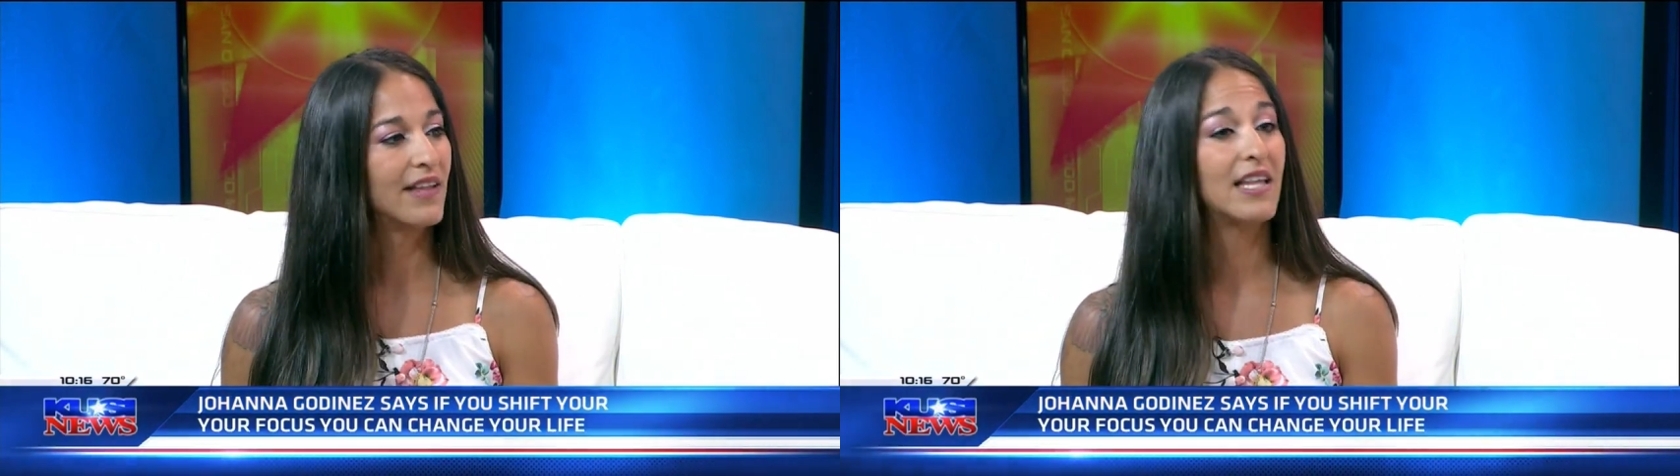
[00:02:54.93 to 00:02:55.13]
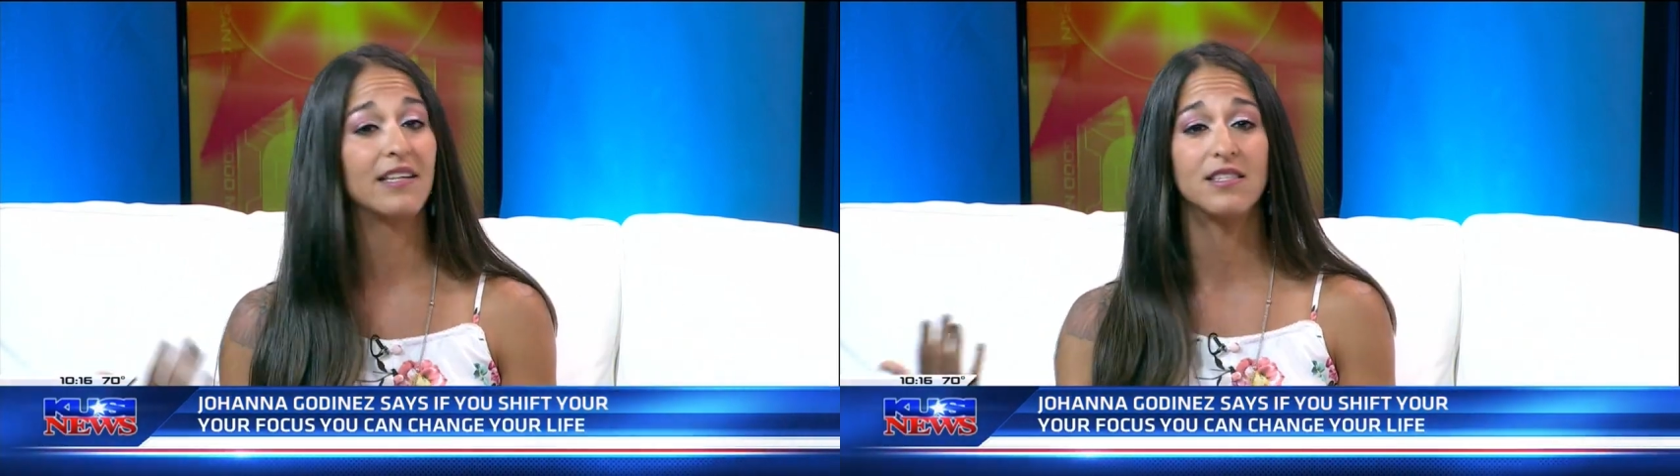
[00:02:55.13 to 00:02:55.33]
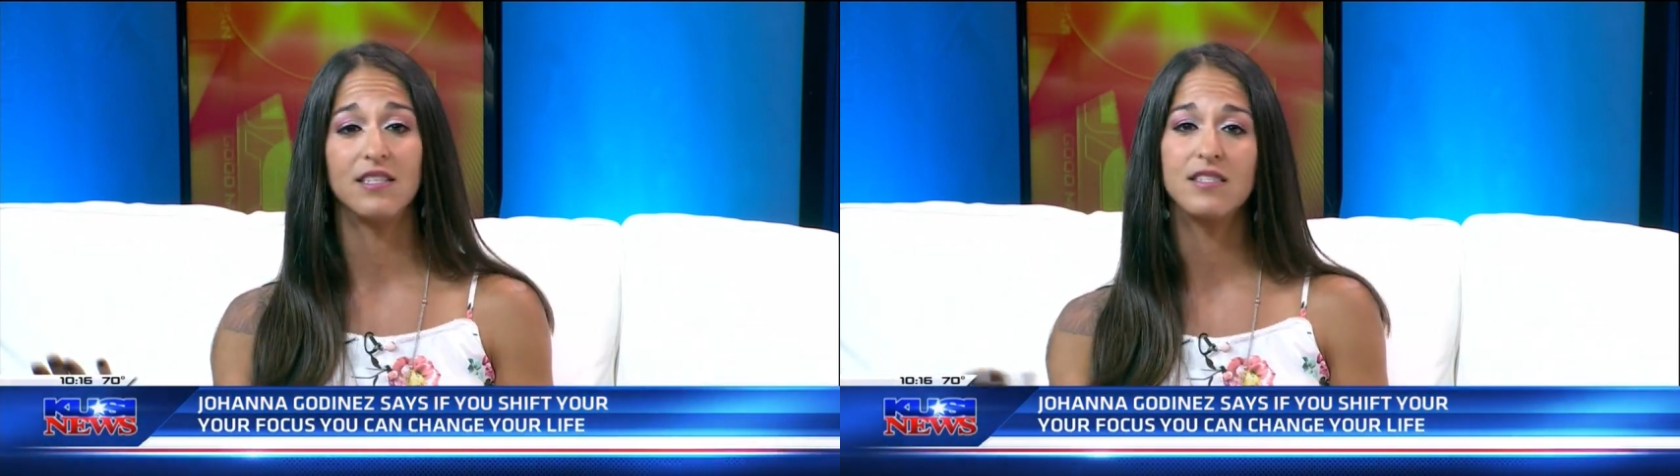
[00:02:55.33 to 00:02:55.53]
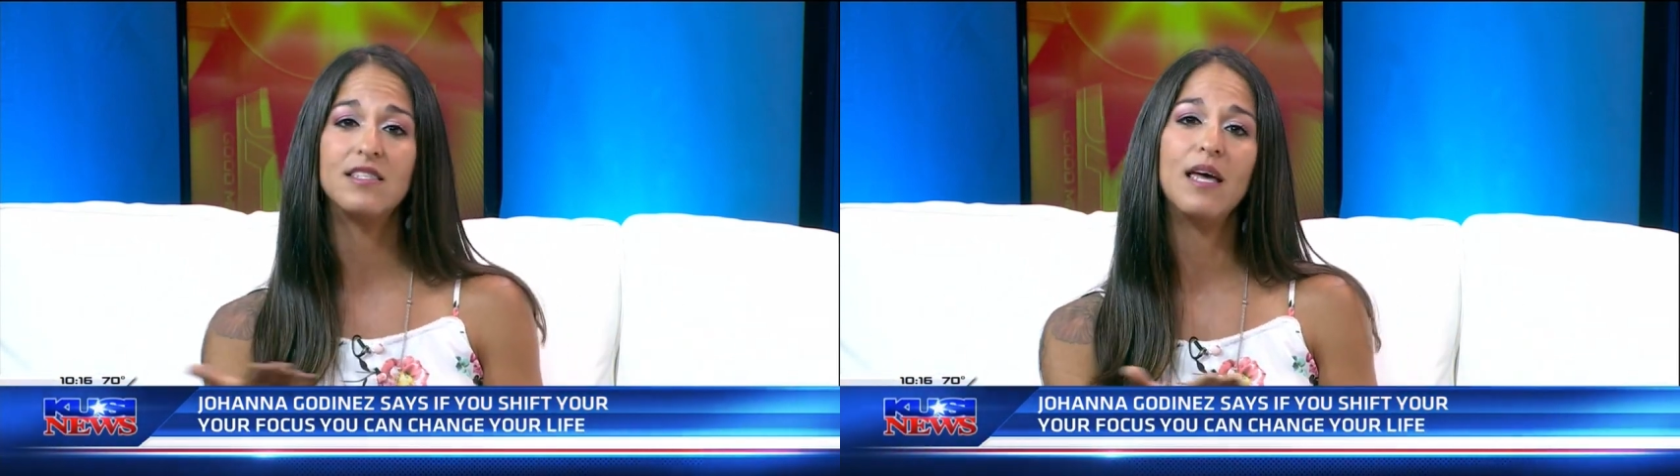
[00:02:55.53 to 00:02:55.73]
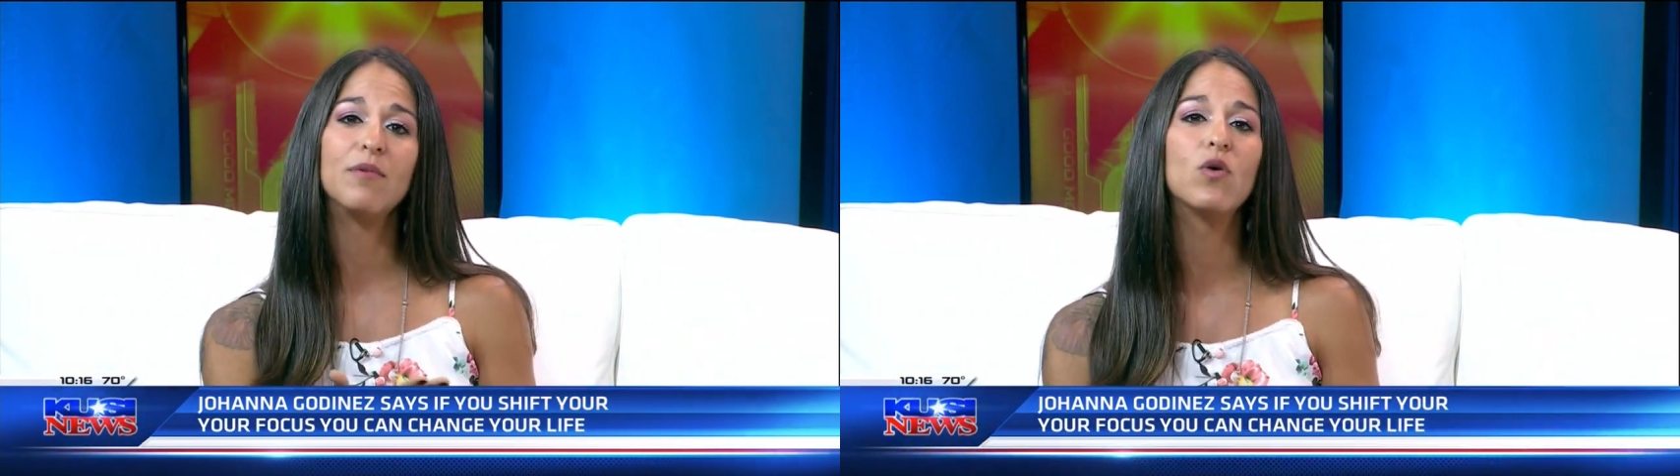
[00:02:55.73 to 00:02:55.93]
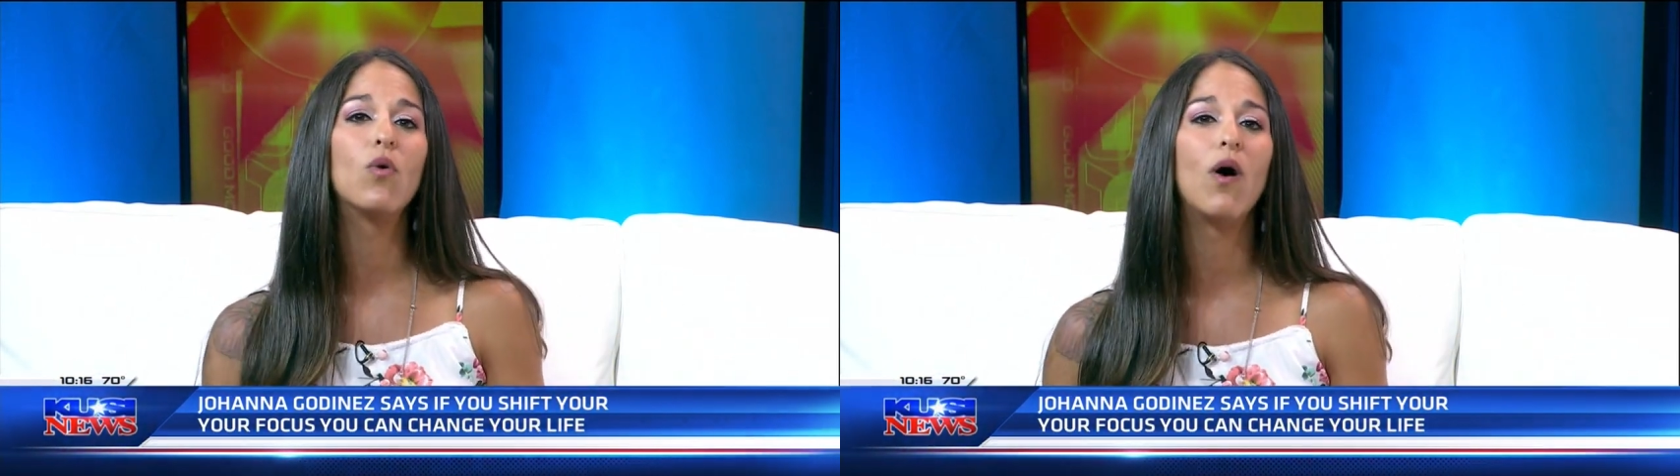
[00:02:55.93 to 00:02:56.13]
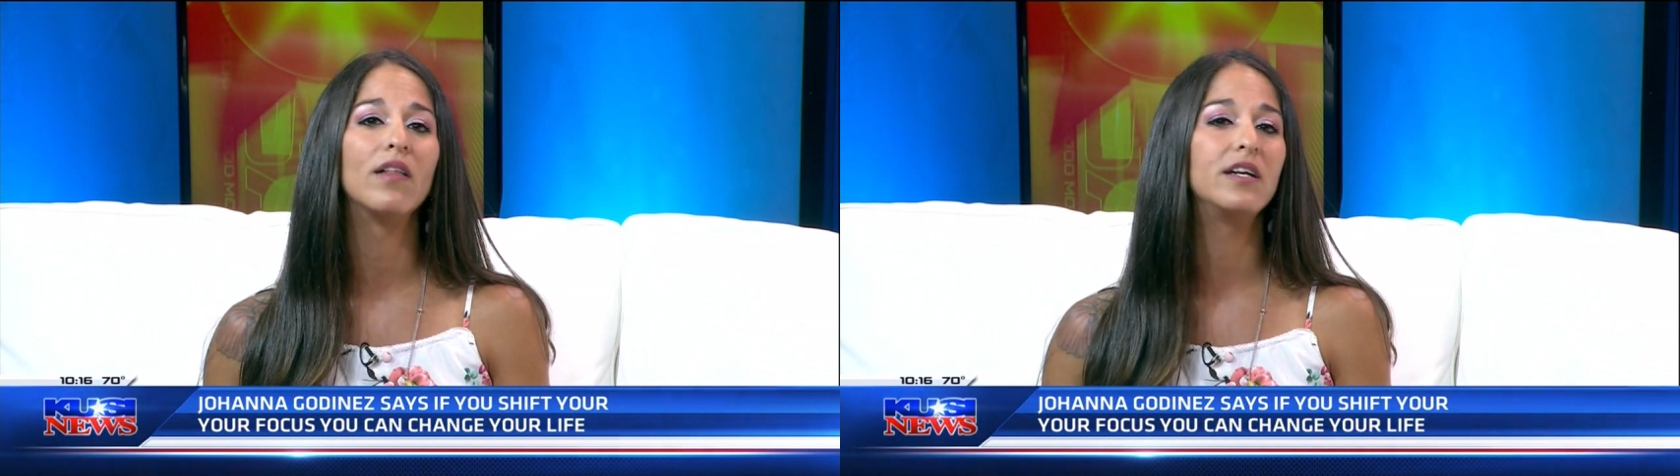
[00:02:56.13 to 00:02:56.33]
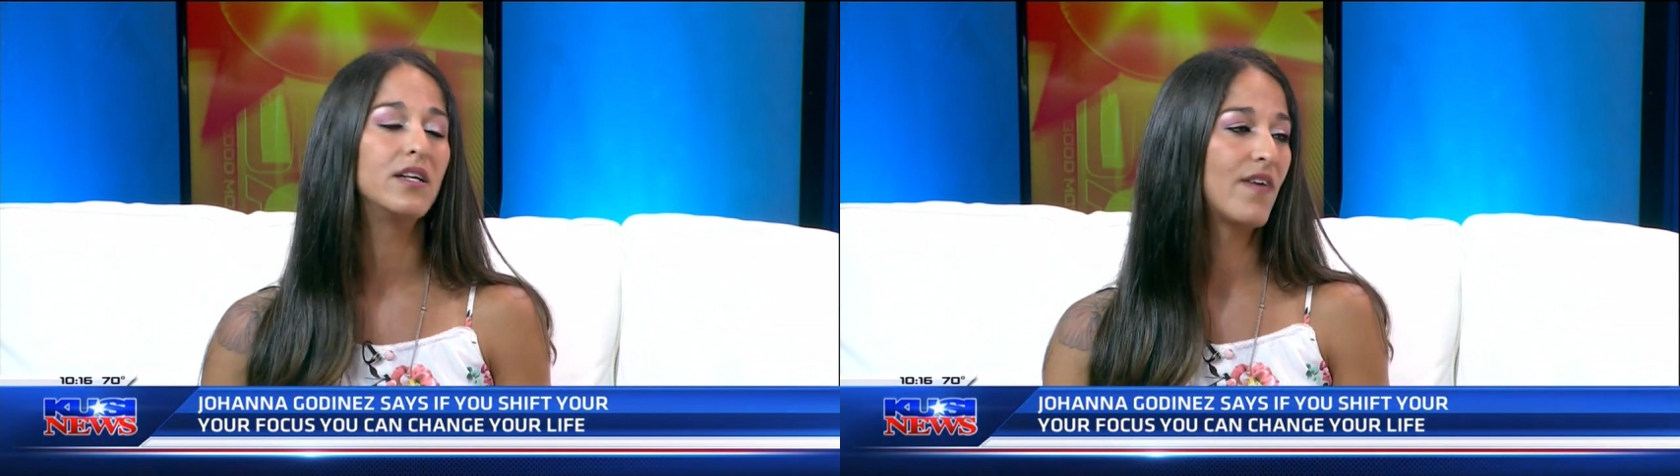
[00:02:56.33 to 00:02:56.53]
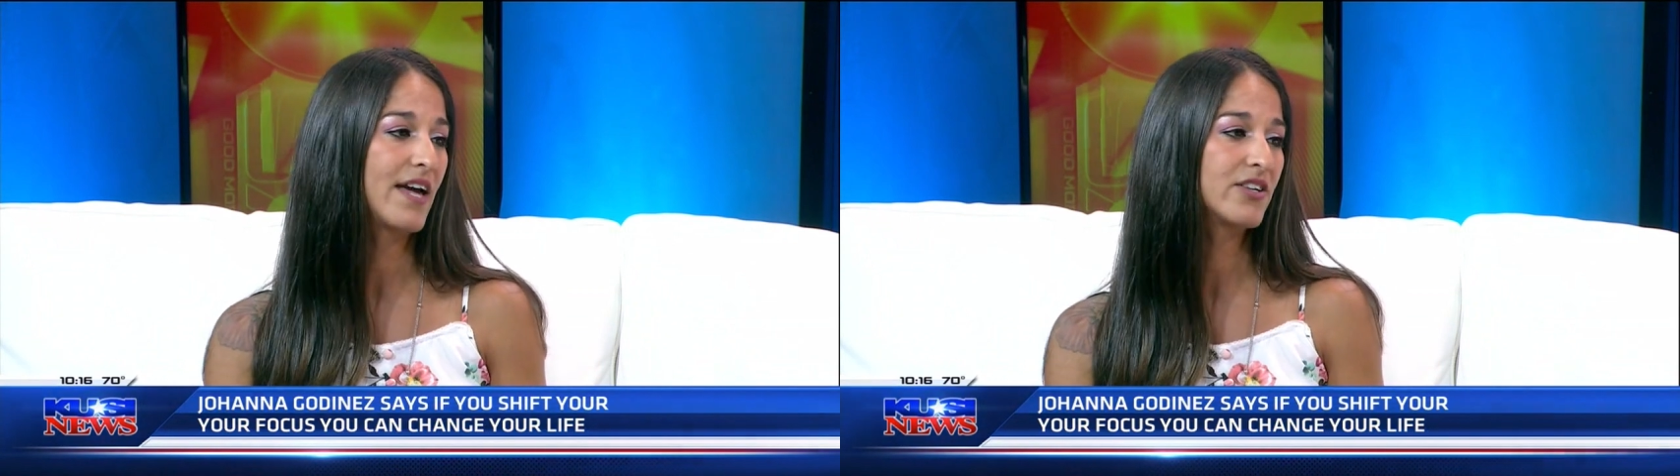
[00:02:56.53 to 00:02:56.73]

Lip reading: and that's the same quality of